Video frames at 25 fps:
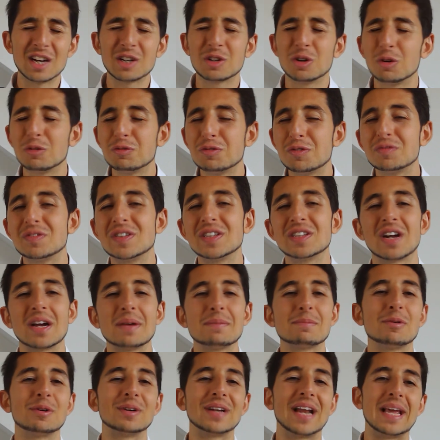I got
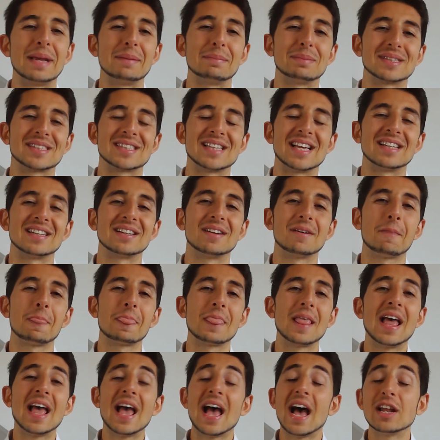59.8%.
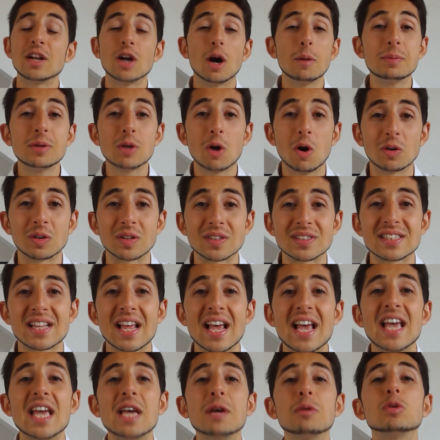And I'll be
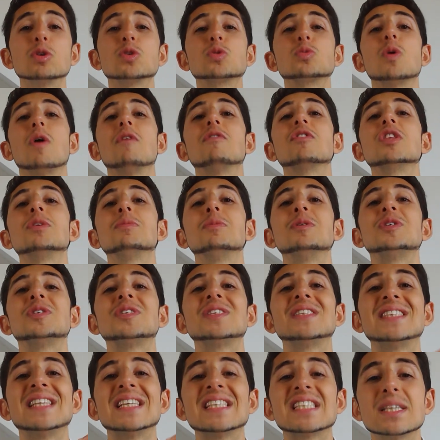honest, it was one of the
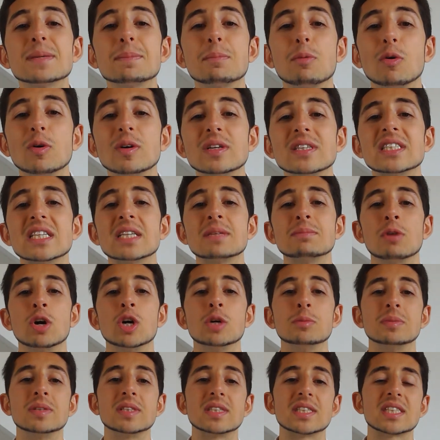most disappointing
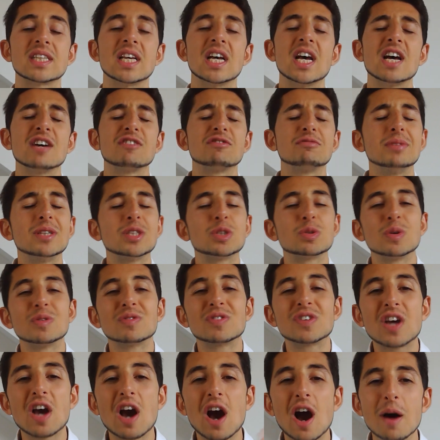moments for me
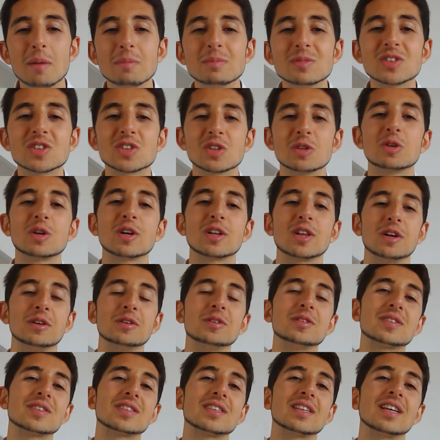to have come so
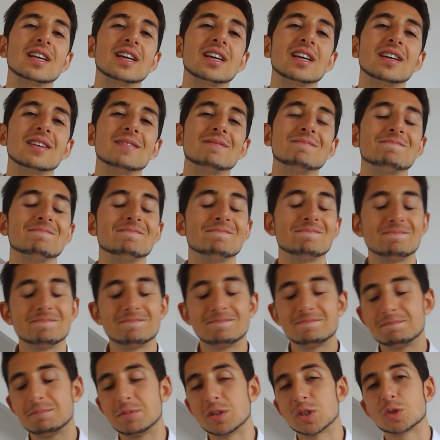close,
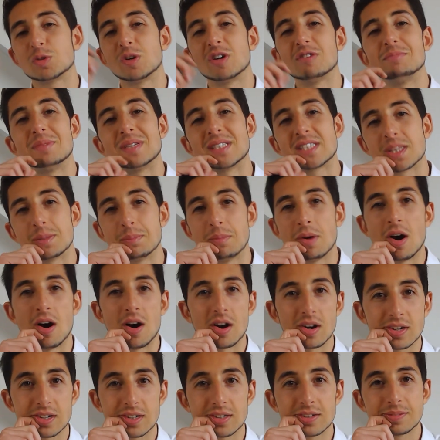but to have missed the
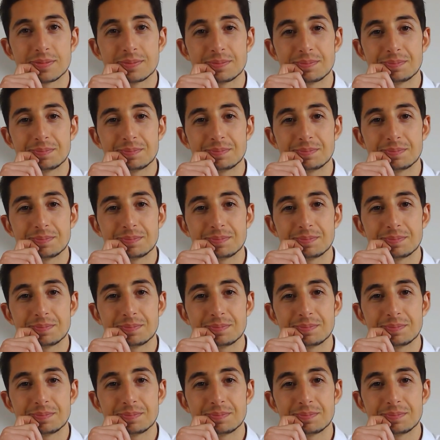mark.